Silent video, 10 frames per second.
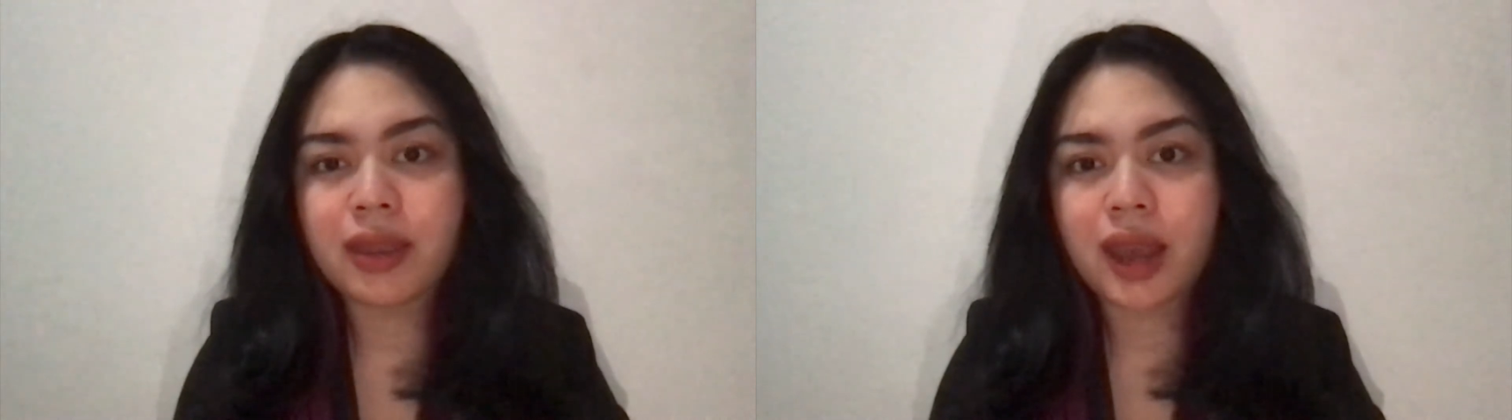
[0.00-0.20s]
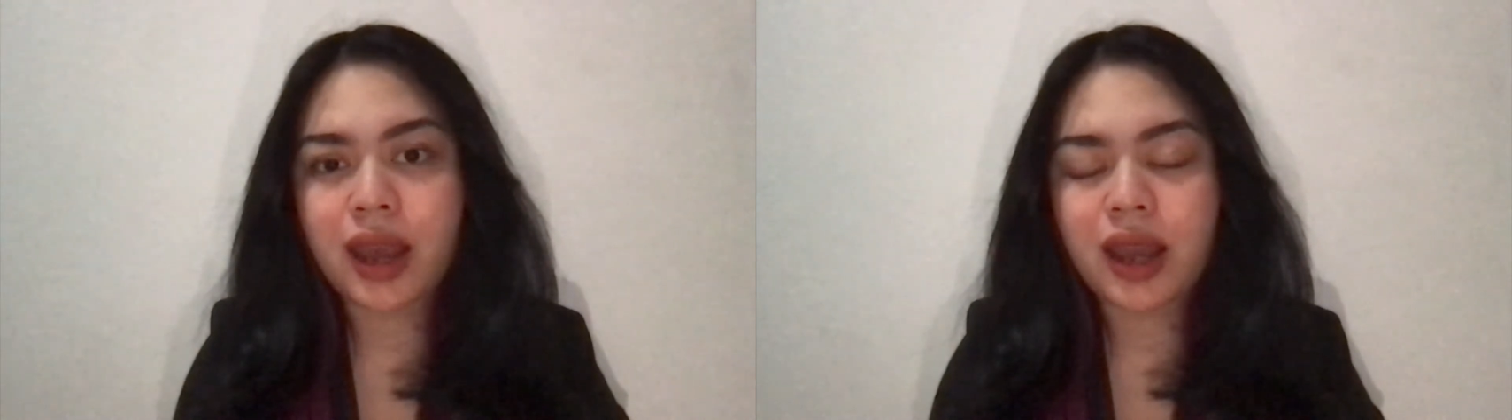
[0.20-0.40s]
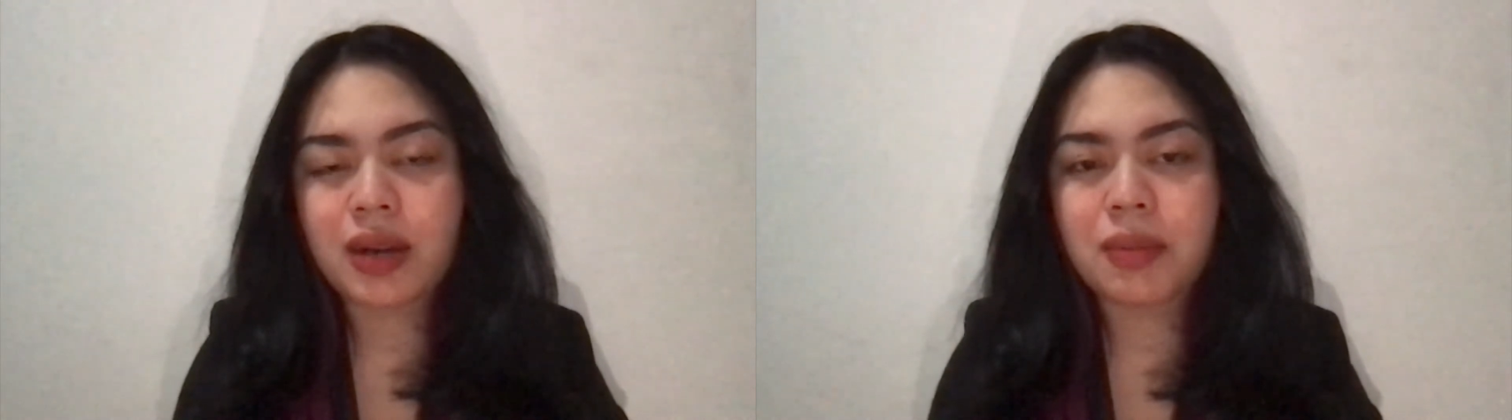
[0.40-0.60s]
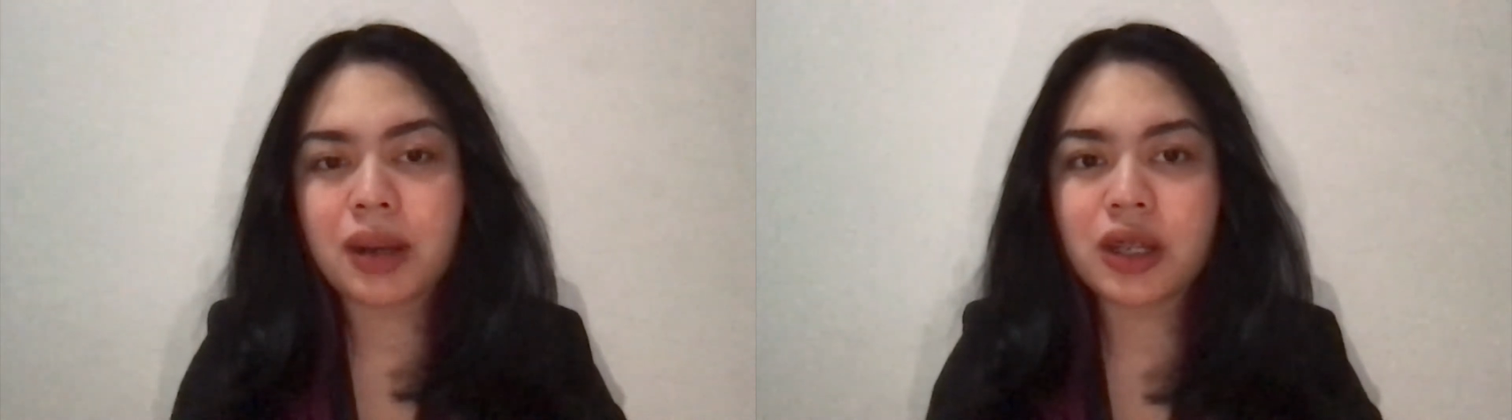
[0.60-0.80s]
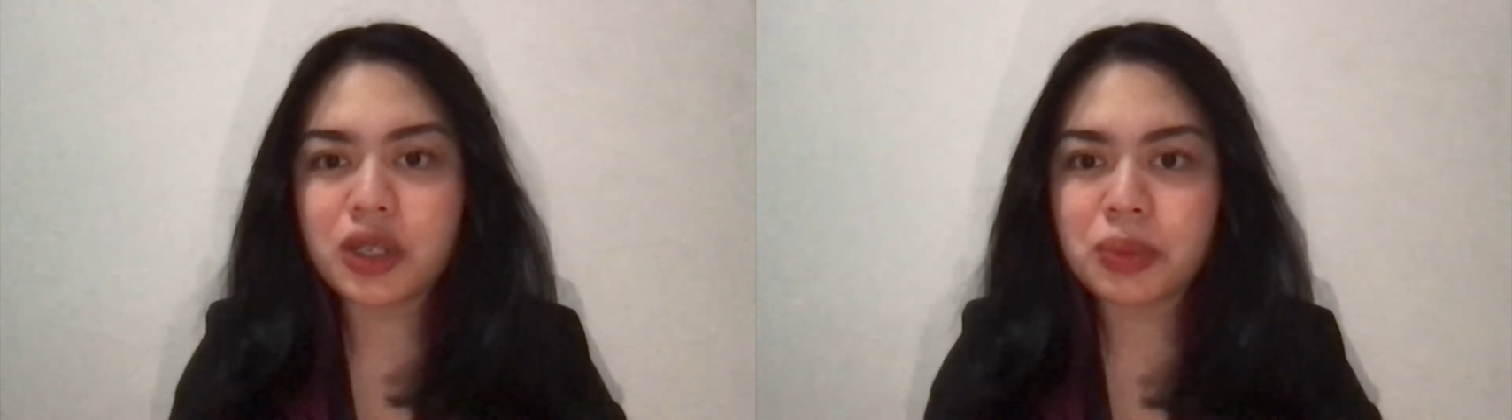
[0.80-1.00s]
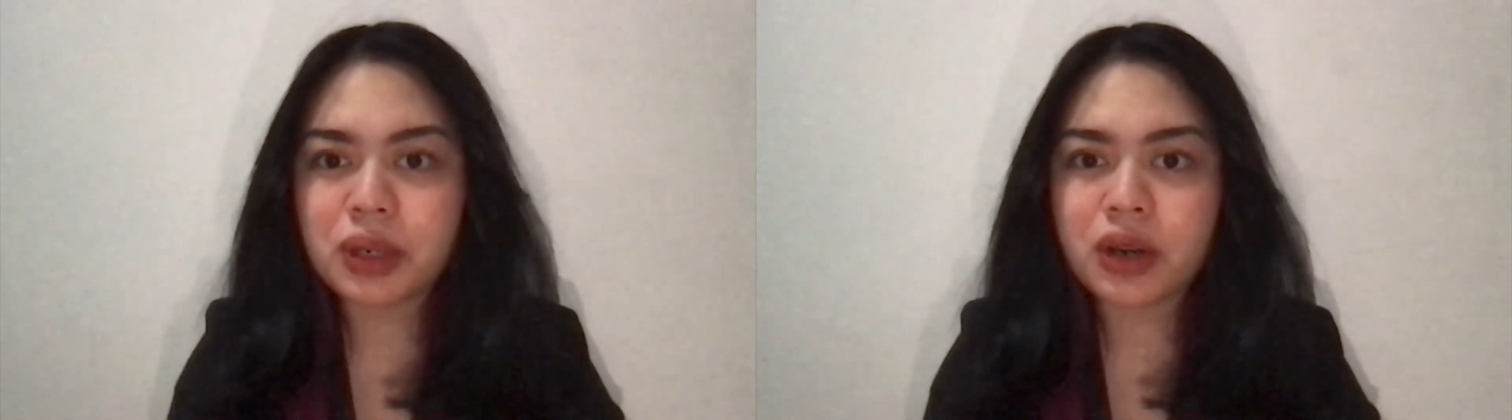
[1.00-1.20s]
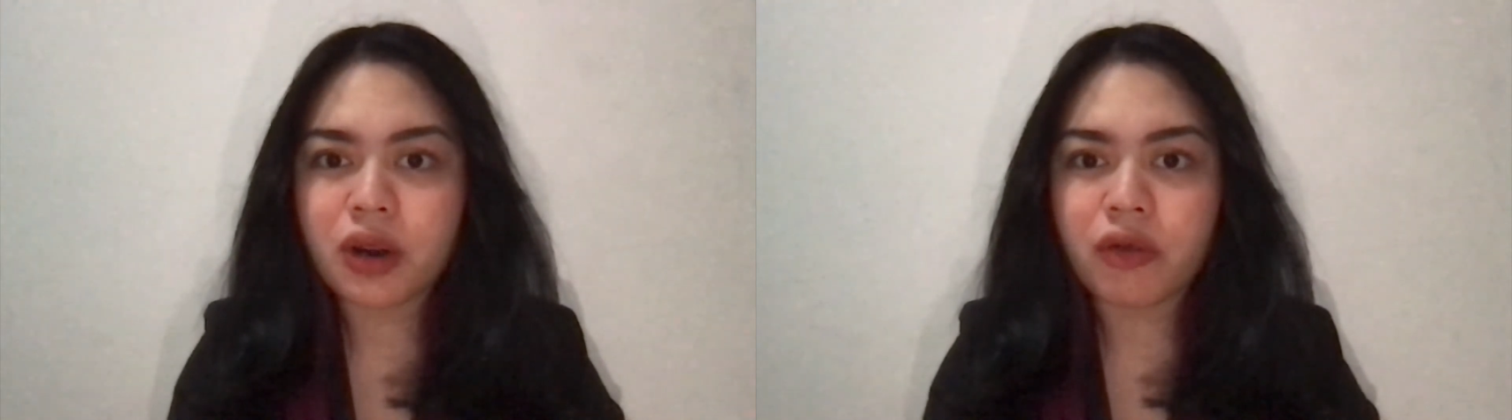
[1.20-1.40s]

and the management of